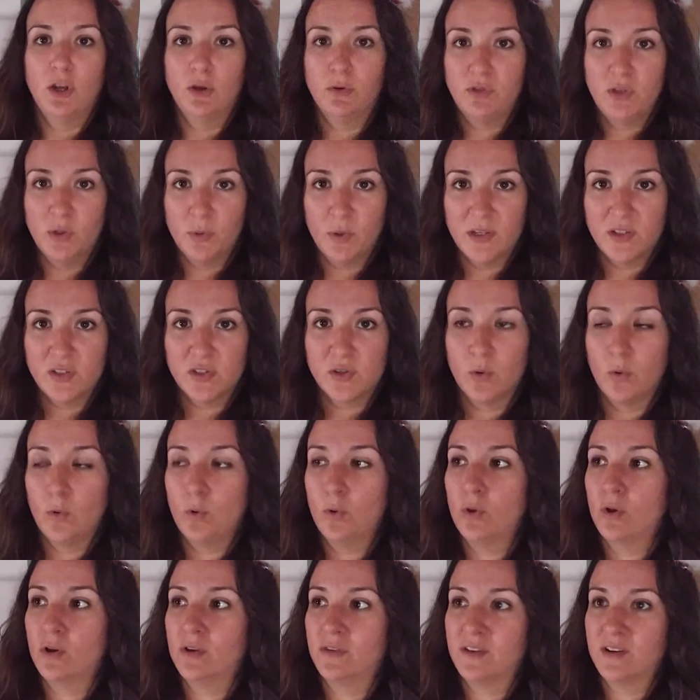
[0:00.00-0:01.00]
doing
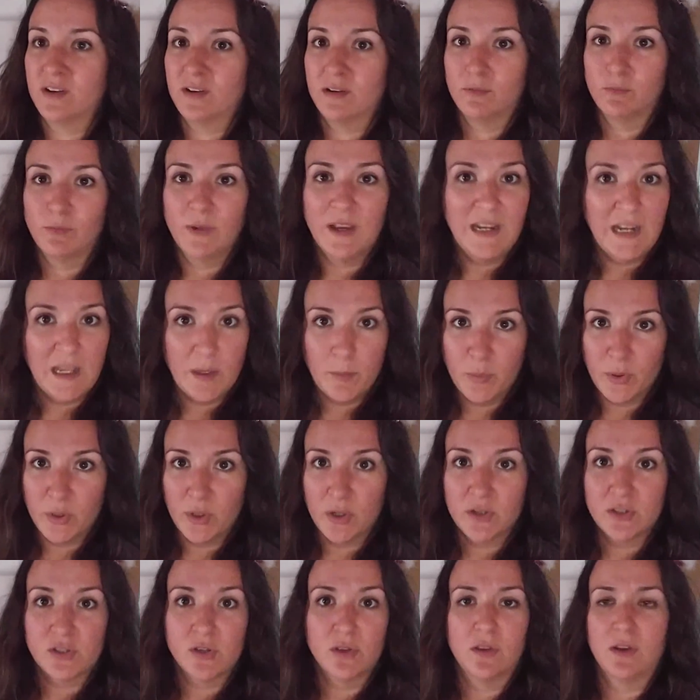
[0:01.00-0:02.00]
school or they're reading
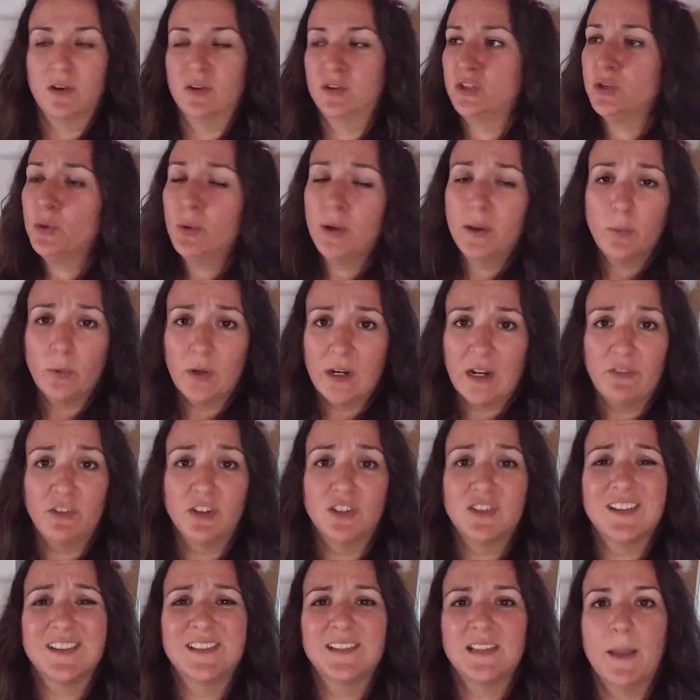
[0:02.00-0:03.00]
books or they're doing whatever,
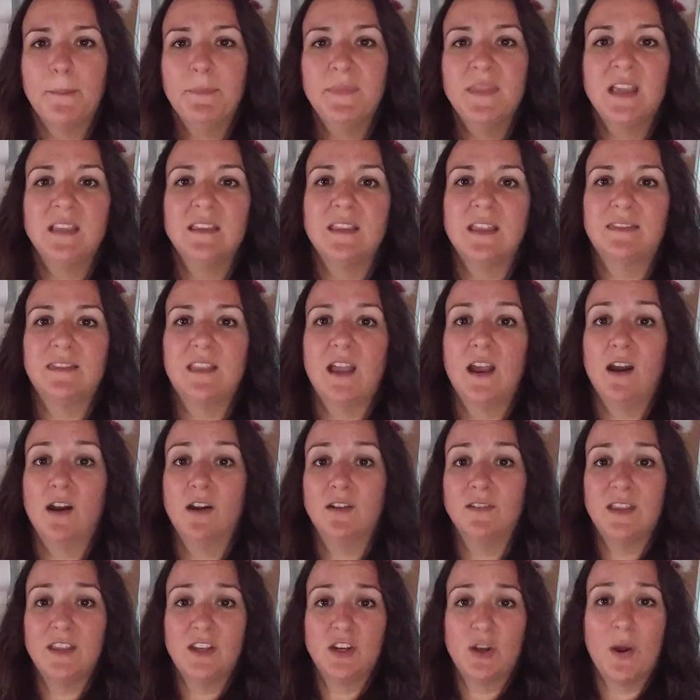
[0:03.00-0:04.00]
just something that they're,
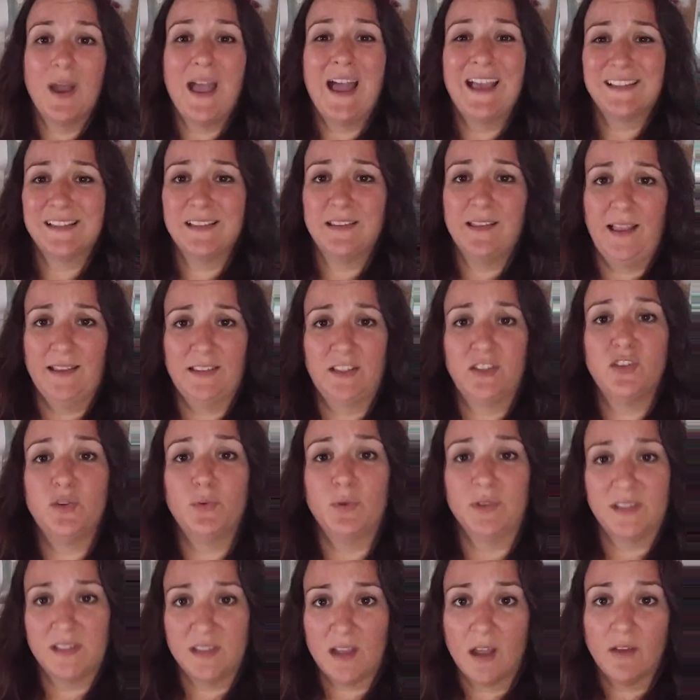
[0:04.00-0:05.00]
it has a lot to do
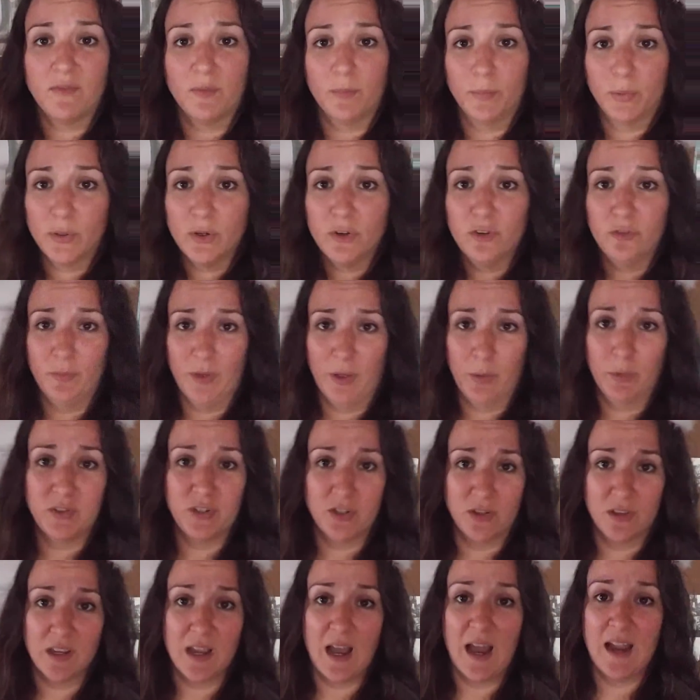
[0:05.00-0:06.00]
with self-improvement, which
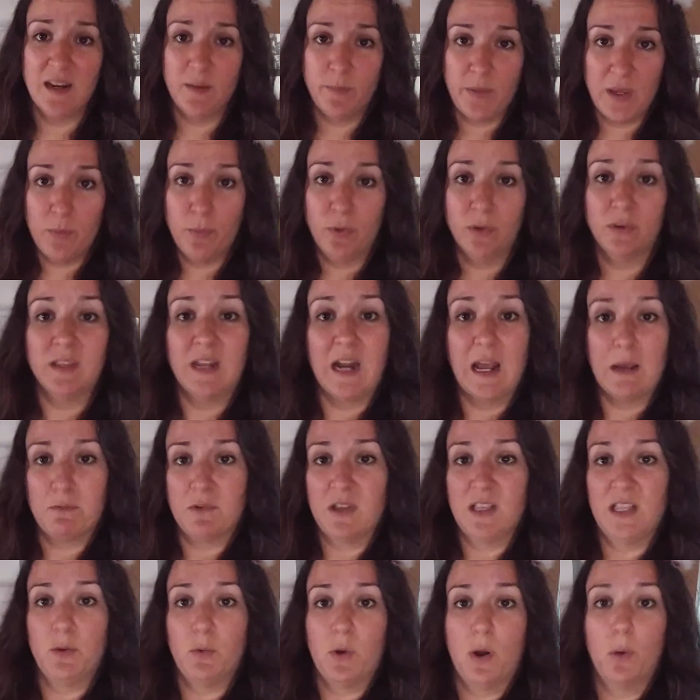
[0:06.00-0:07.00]
are the kind of people that I
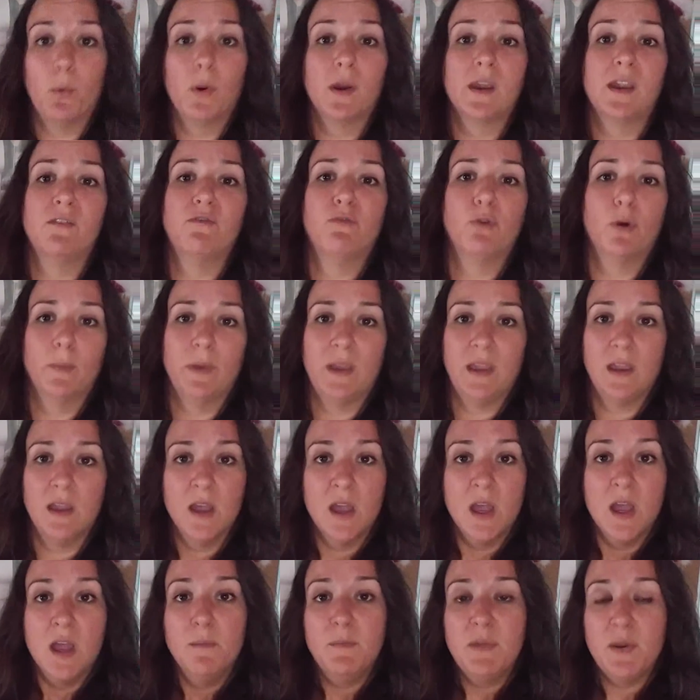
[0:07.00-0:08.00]
really want working for me.
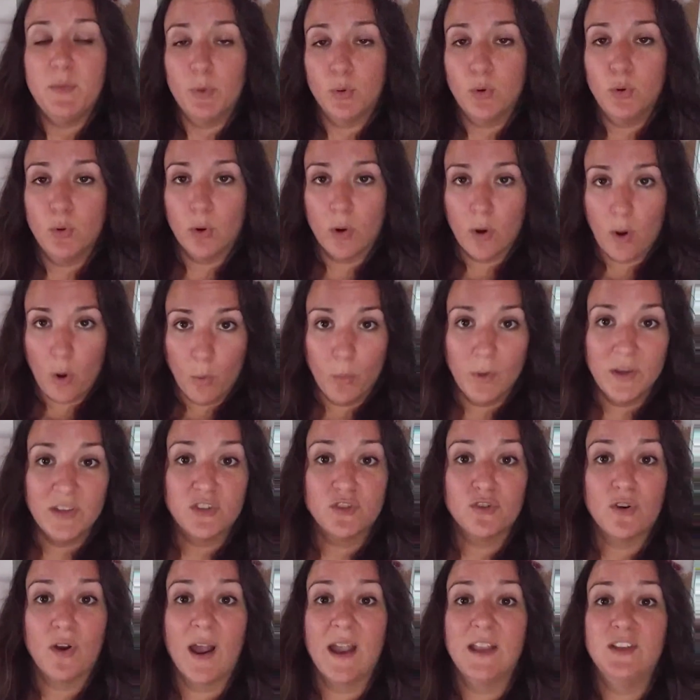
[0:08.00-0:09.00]
People who are always
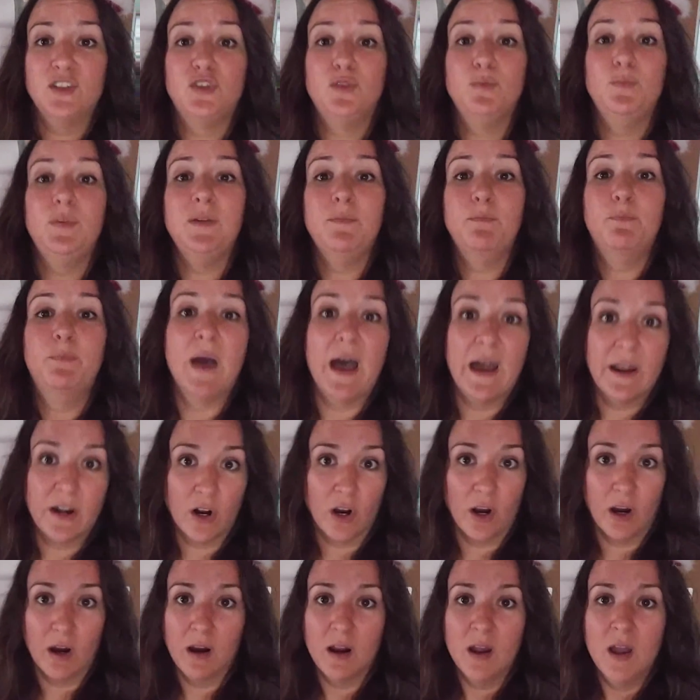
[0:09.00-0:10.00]
trying to be
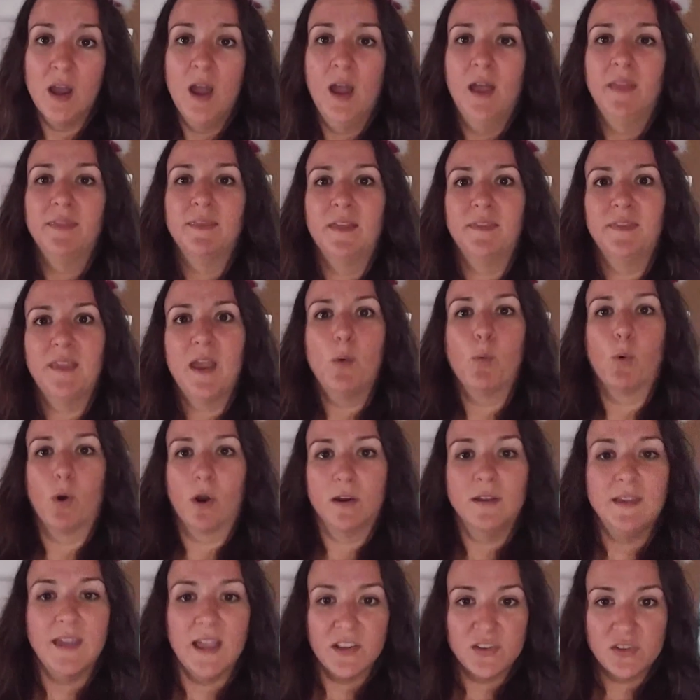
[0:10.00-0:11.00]
better than they were
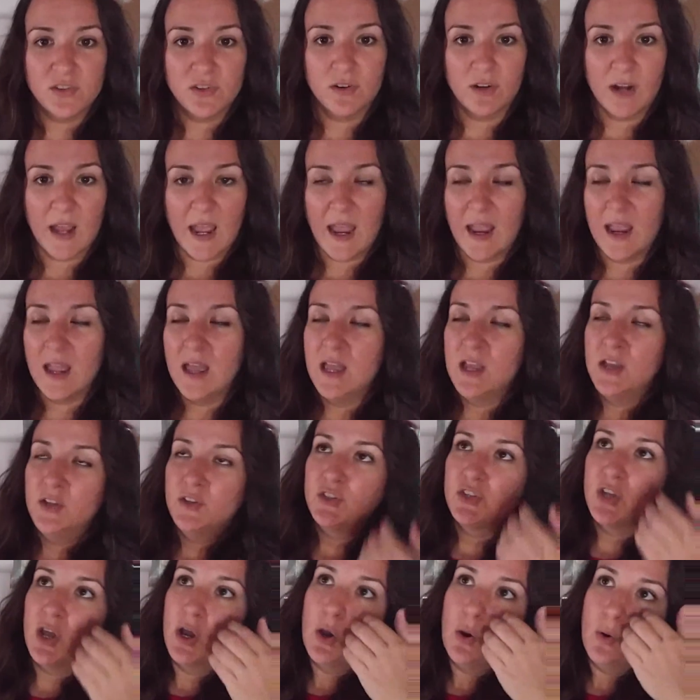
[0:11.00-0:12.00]
yesterday.
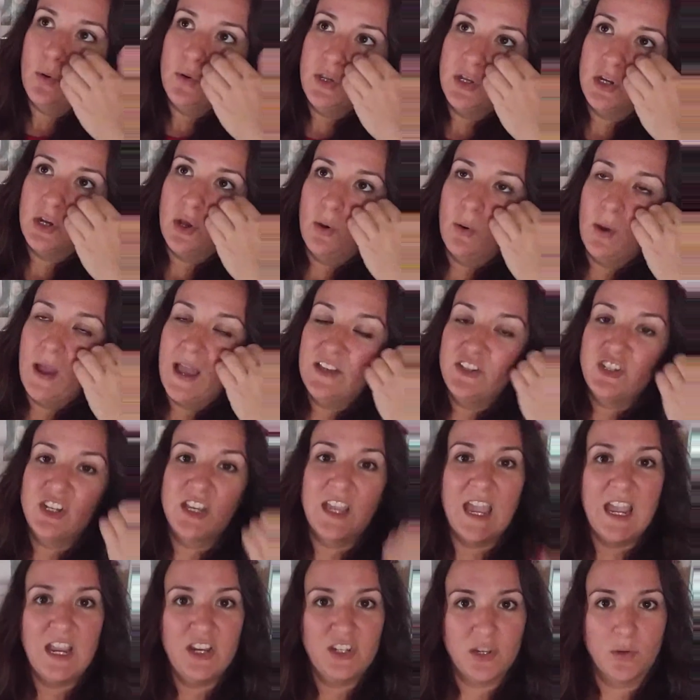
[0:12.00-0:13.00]
So,
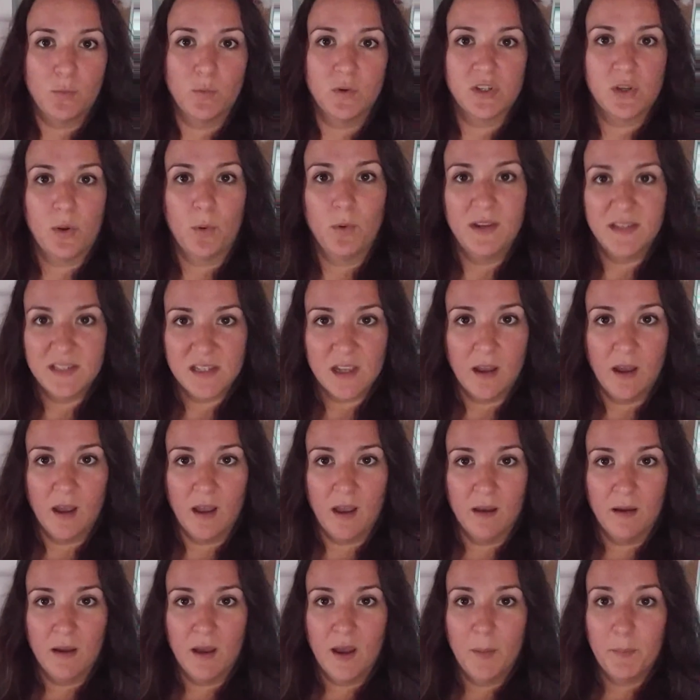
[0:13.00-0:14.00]
education was always
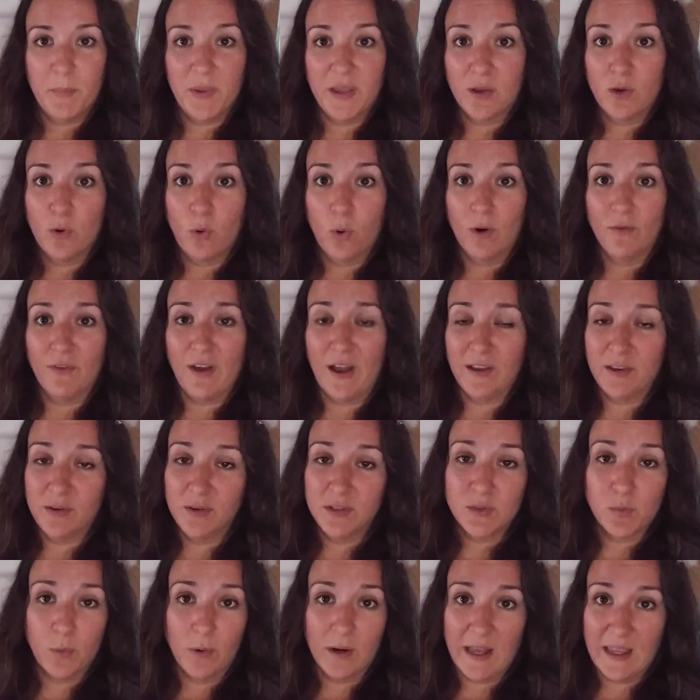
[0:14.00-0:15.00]
a big core value.
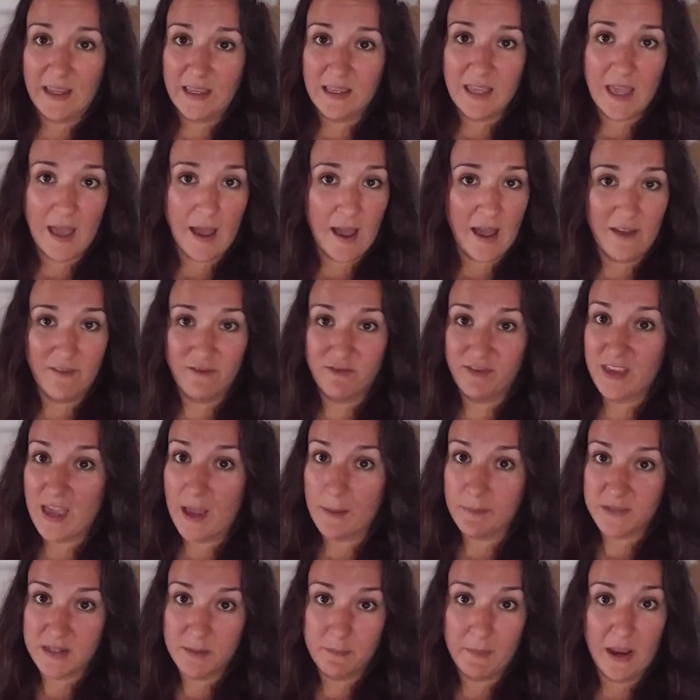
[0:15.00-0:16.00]
It's one I've
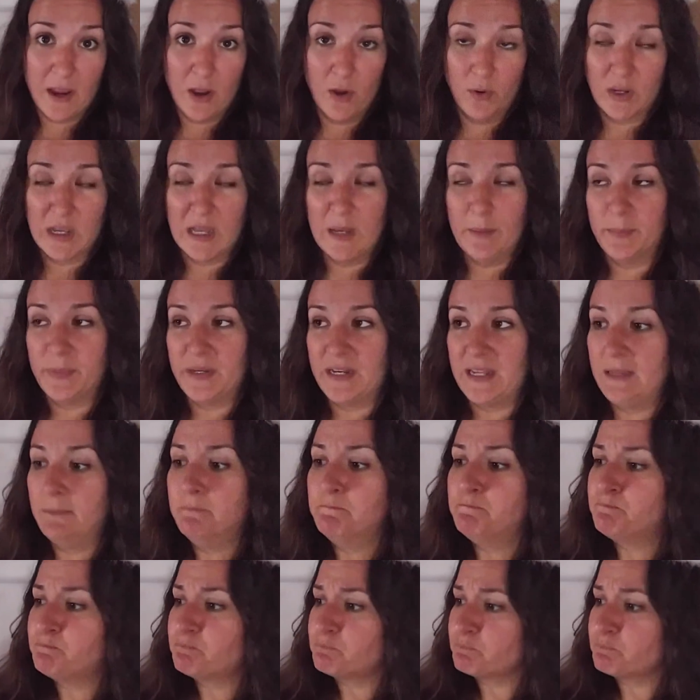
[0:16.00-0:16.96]
kept in my own company.